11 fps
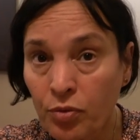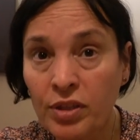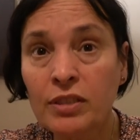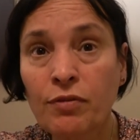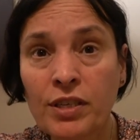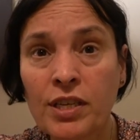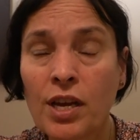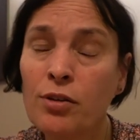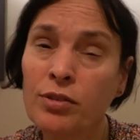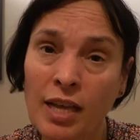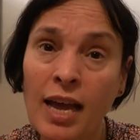these
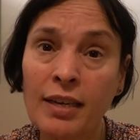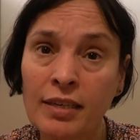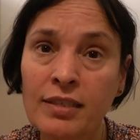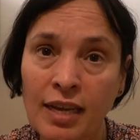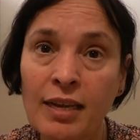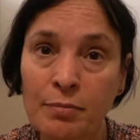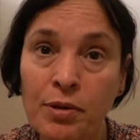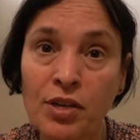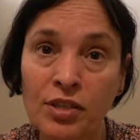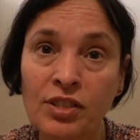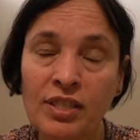videos and
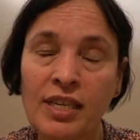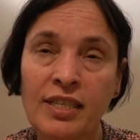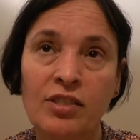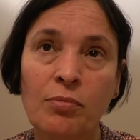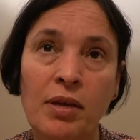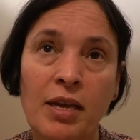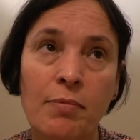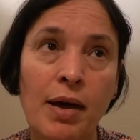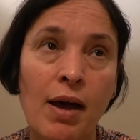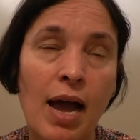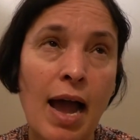personally to me
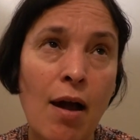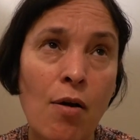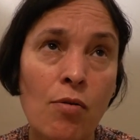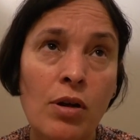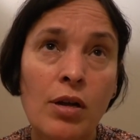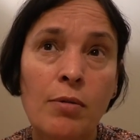about how